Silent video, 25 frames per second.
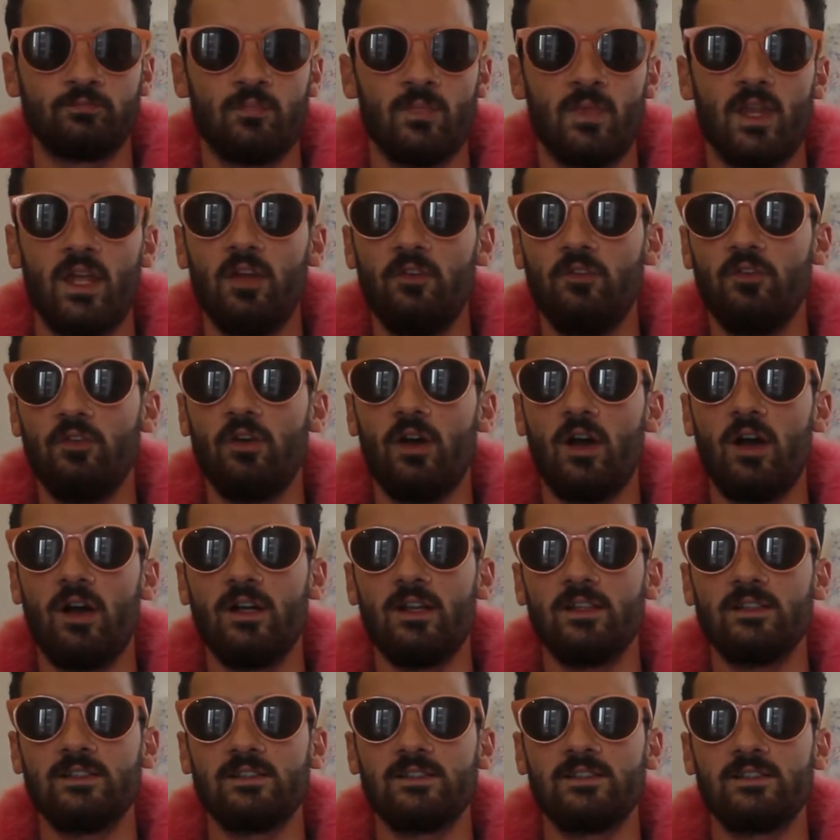If you're
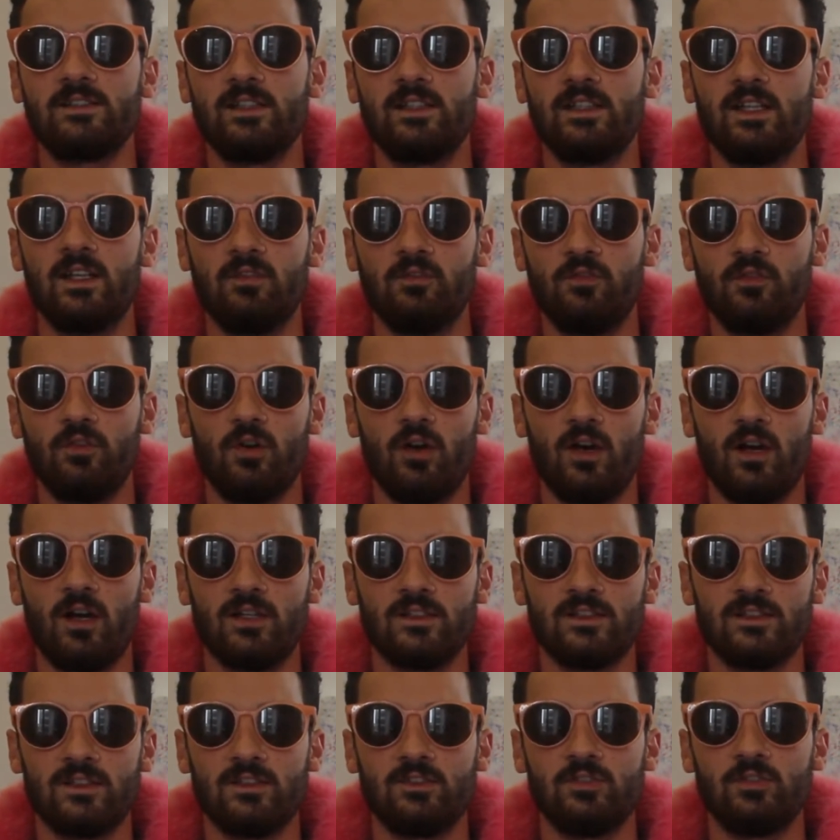asked to give your
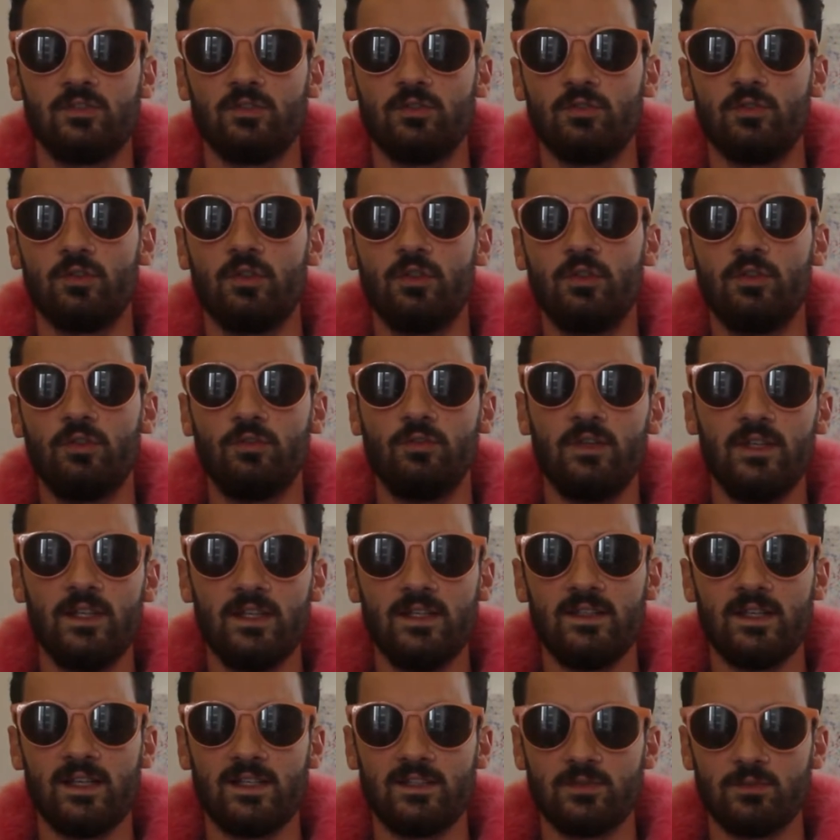answer to 3
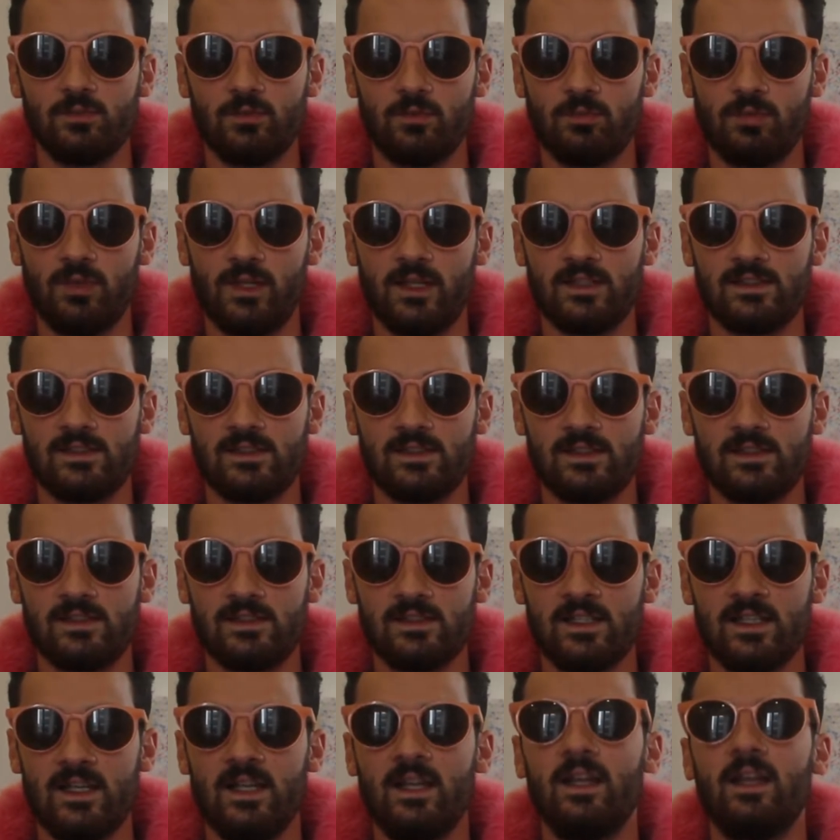decimal places,